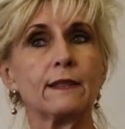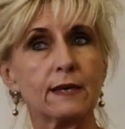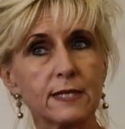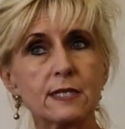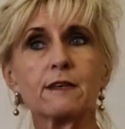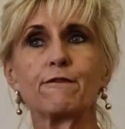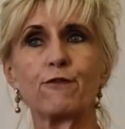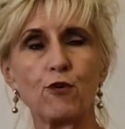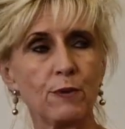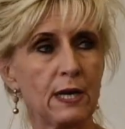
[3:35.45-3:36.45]
This is a
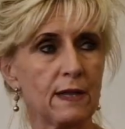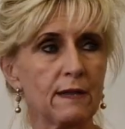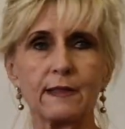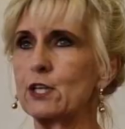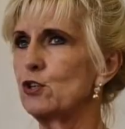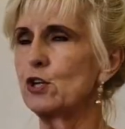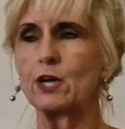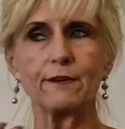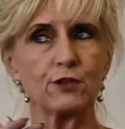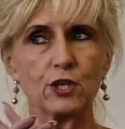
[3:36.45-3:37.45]
formula that you
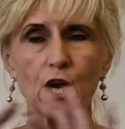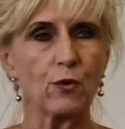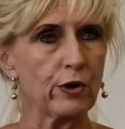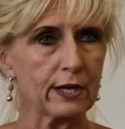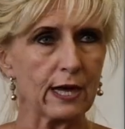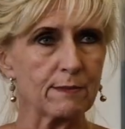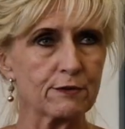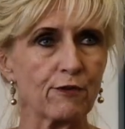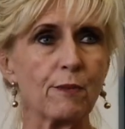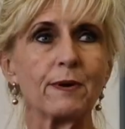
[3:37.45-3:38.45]
don't have to know where it comes from,